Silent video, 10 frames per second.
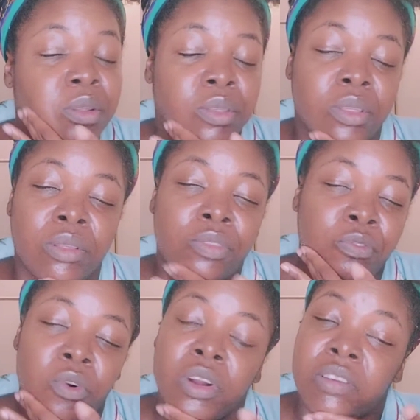the
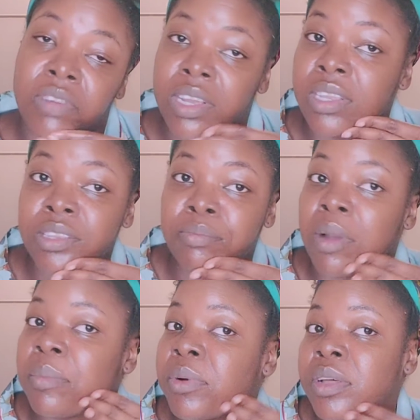four of us,
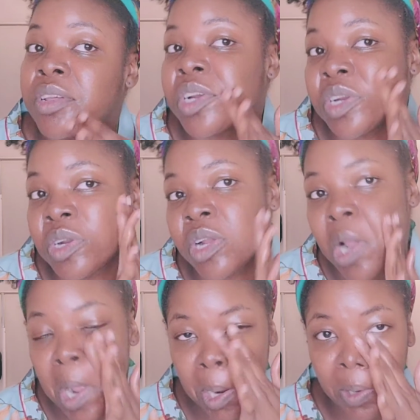my brother,
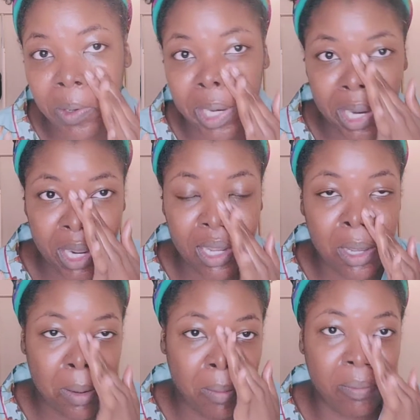Greg,
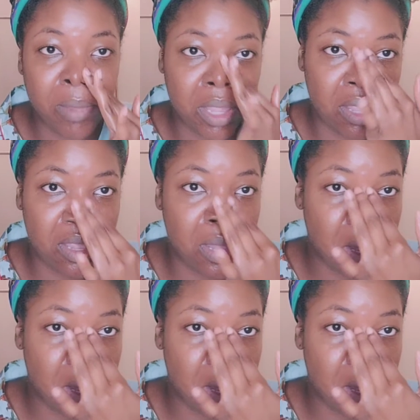me,